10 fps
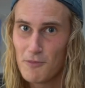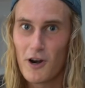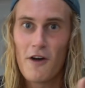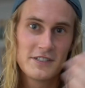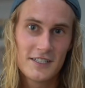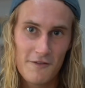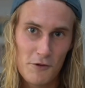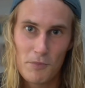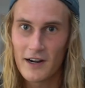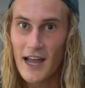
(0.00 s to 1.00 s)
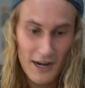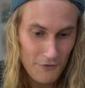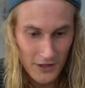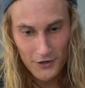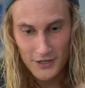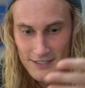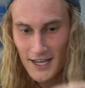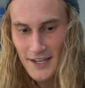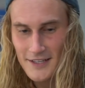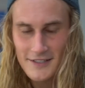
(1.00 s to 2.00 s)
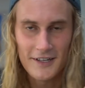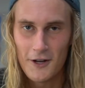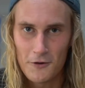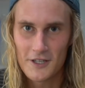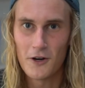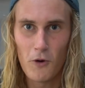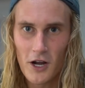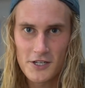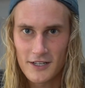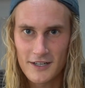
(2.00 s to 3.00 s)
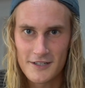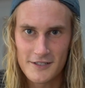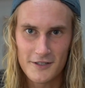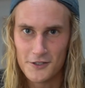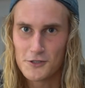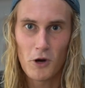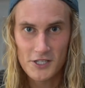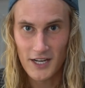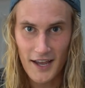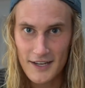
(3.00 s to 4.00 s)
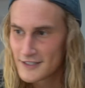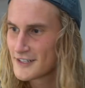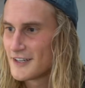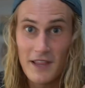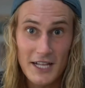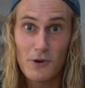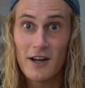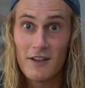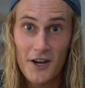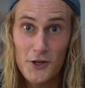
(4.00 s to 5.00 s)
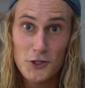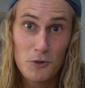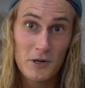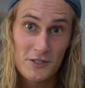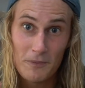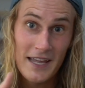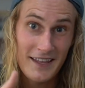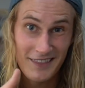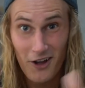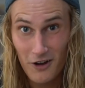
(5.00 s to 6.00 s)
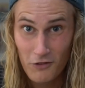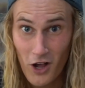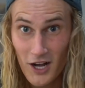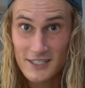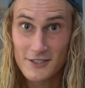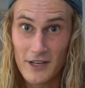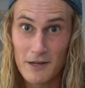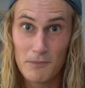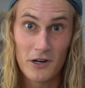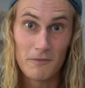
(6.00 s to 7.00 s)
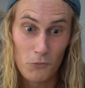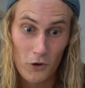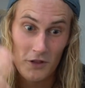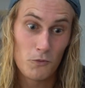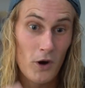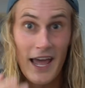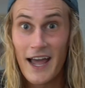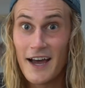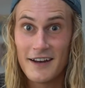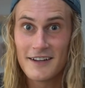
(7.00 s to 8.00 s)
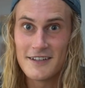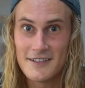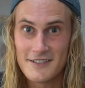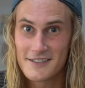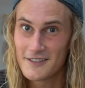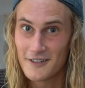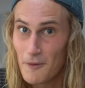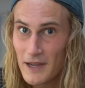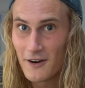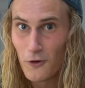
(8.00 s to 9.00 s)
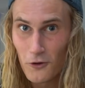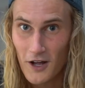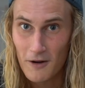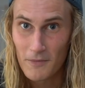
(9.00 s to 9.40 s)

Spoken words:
But obviously if you put an ad every 30 seconds, then no one's gonna watch it because they're just watching ads. But that's why a lot of YouTubers are making long vlogs so they can put up more than 1 ad because they're not making a whole lot